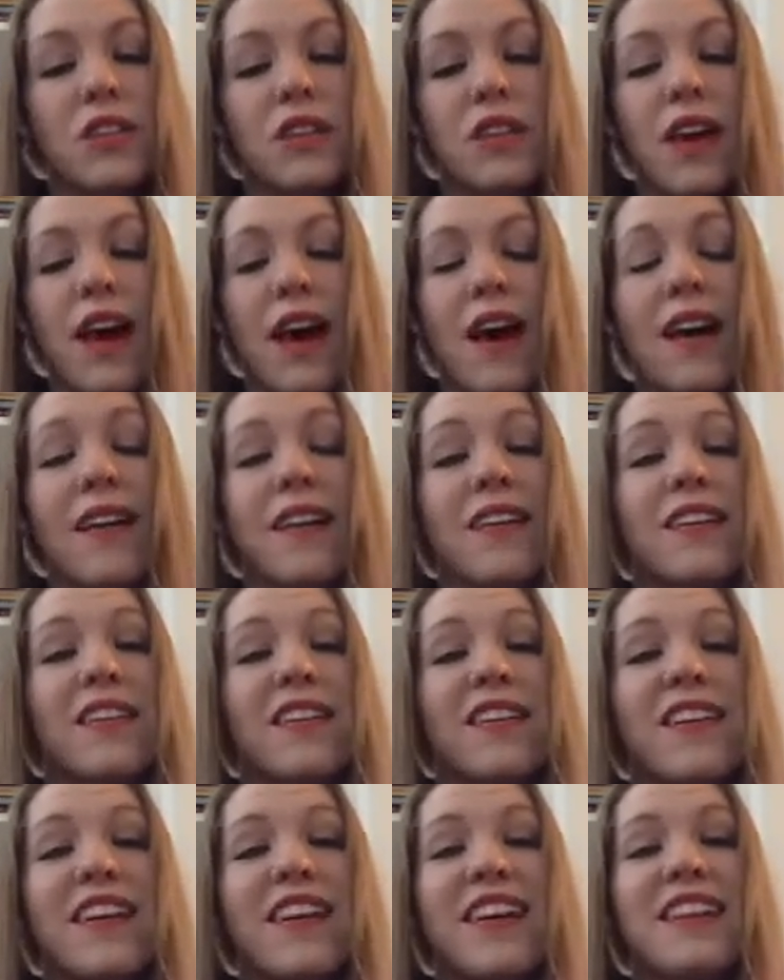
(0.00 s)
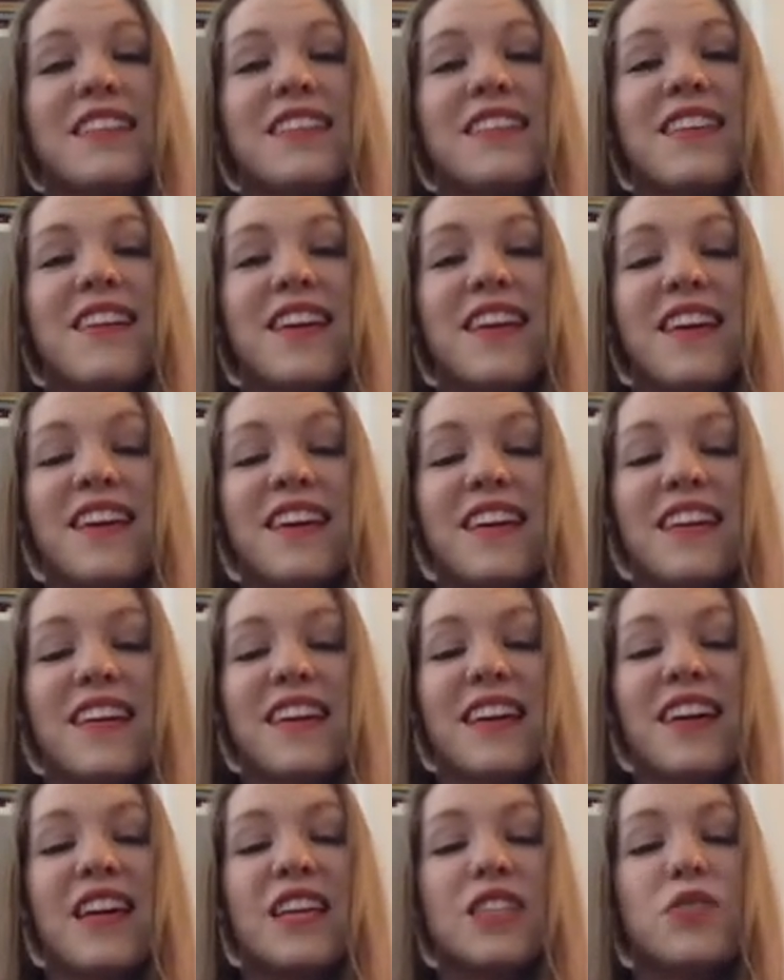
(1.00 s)
Yeah.
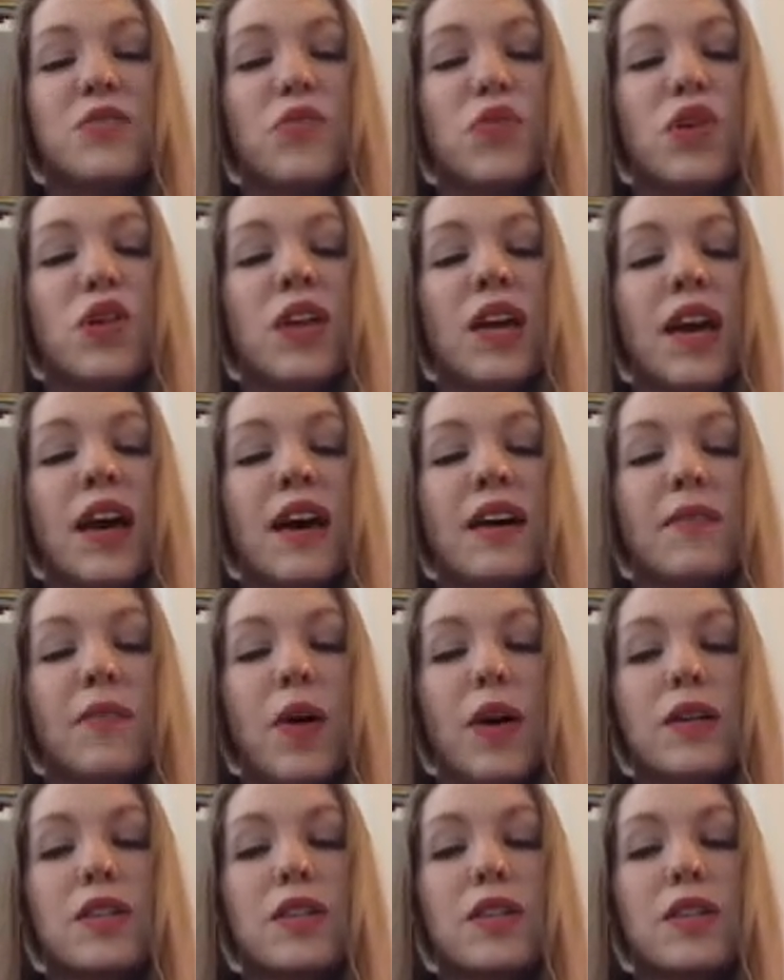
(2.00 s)
It's really a